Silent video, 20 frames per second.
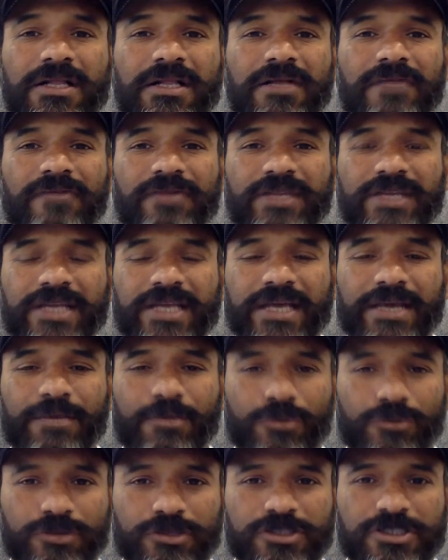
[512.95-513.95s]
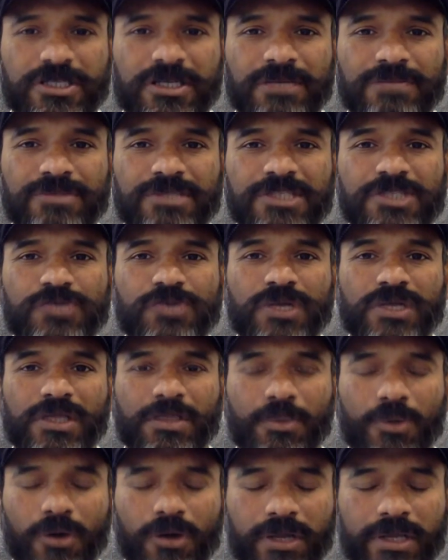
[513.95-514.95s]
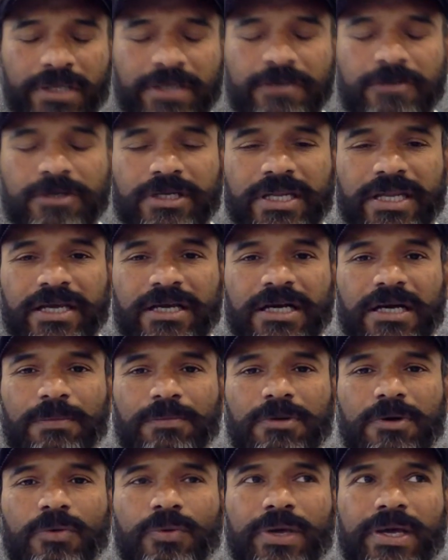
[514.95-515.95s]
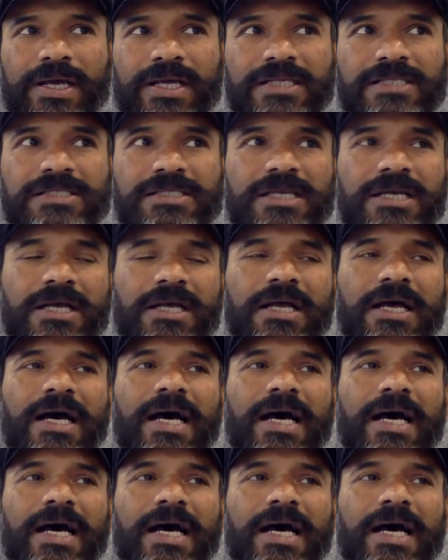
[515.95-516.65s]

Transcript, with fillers: when he came over the stumps and swung the ball in to take a couple of wickets.